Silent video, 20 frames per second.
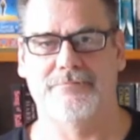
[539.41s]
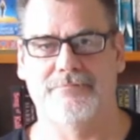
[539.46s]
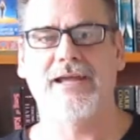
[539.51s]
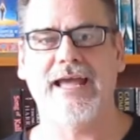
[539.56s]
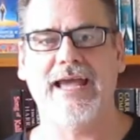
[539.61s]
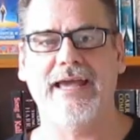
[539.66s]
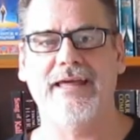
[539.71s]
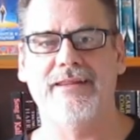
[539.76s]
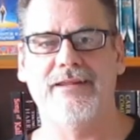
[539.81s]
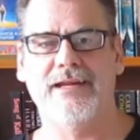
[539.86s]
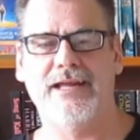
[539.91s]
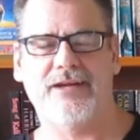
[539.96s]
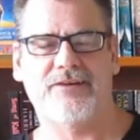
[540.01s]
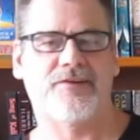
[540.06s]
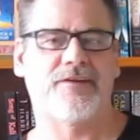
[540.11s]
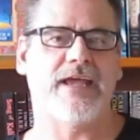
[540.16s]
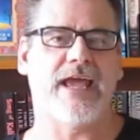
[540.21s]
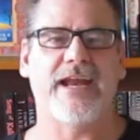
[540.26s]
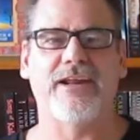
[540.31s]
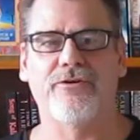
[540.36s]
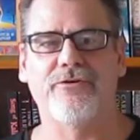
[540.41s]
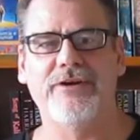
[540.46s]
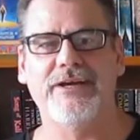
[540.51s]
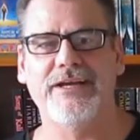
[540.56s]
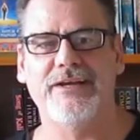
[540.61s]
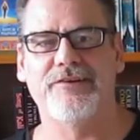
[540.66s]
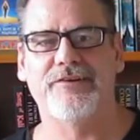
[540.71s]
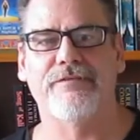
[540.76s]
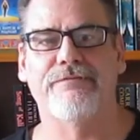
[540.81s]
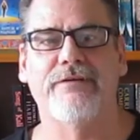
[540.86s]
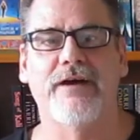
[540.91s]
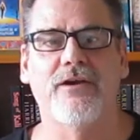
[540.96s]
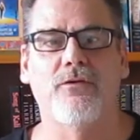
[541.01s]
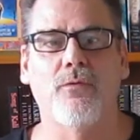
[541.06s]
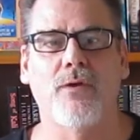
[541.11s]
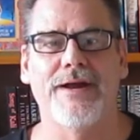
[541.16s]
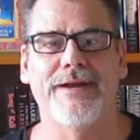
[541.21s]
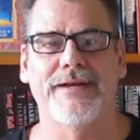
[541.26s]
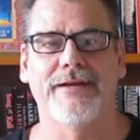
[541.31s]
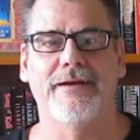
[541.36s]
Okay, the next category is a fun
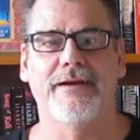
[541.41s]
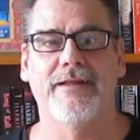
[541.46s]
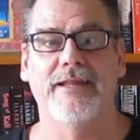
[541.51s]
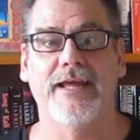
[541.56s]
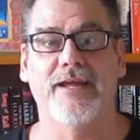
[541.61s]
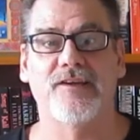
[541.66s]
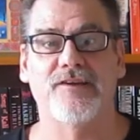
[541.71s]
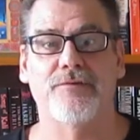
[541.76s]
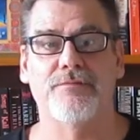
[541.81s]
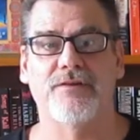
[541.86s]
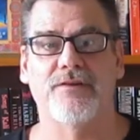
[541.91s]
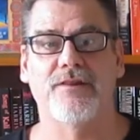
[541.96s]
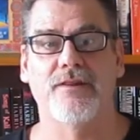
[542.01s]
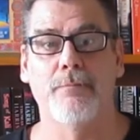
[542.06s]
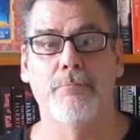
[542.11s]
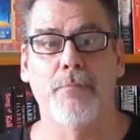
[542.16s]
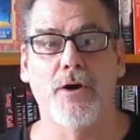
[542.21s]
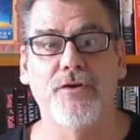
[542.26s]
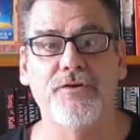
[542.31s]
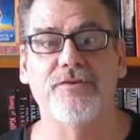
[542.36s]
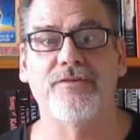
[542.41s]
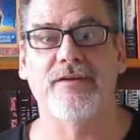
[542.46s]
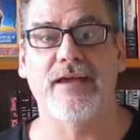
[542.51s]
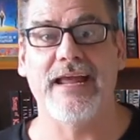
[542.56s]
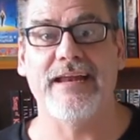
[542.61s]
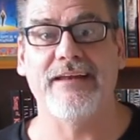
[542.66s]
one, and that's the most